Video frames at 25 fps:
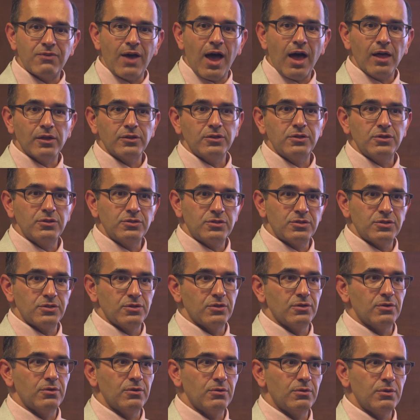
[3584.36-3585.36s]
value
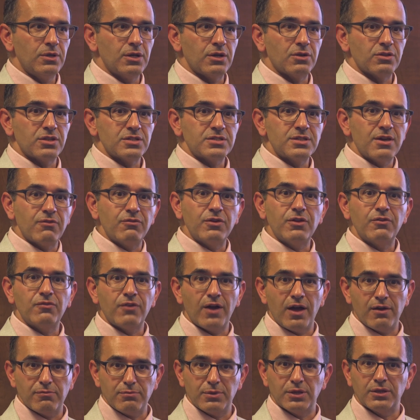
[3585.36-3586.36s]
to, you know, the
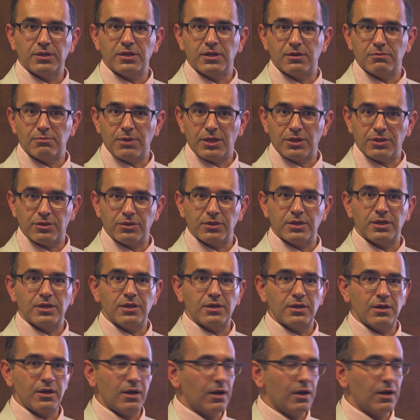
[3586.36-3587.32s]
75 million monthly